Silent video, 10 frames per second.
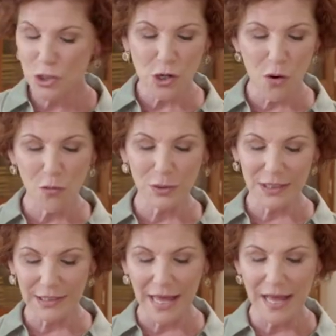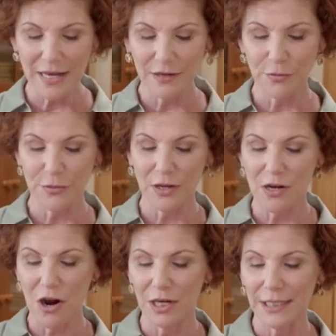Don't let the
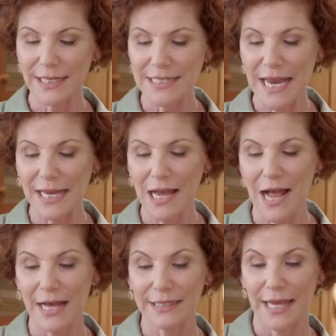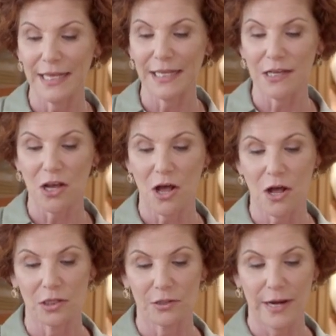garlic take on any
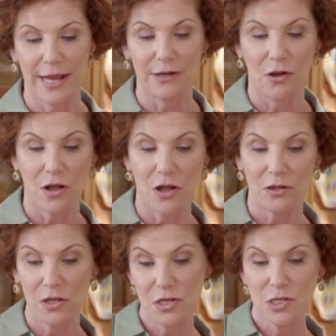color at all.